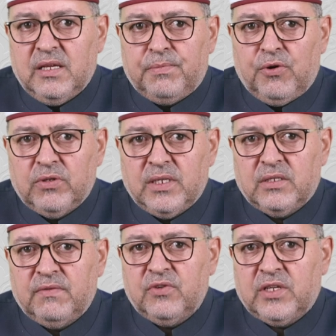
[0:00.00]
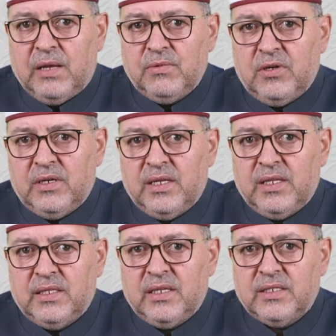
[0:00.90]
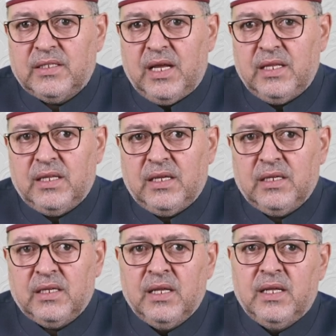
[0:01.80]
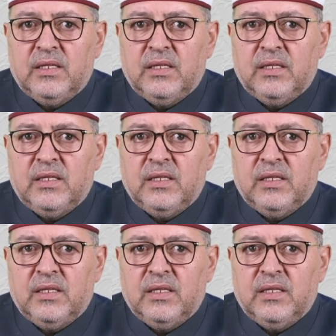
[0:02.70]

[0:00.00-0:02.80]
the importance of vocabulary in understanding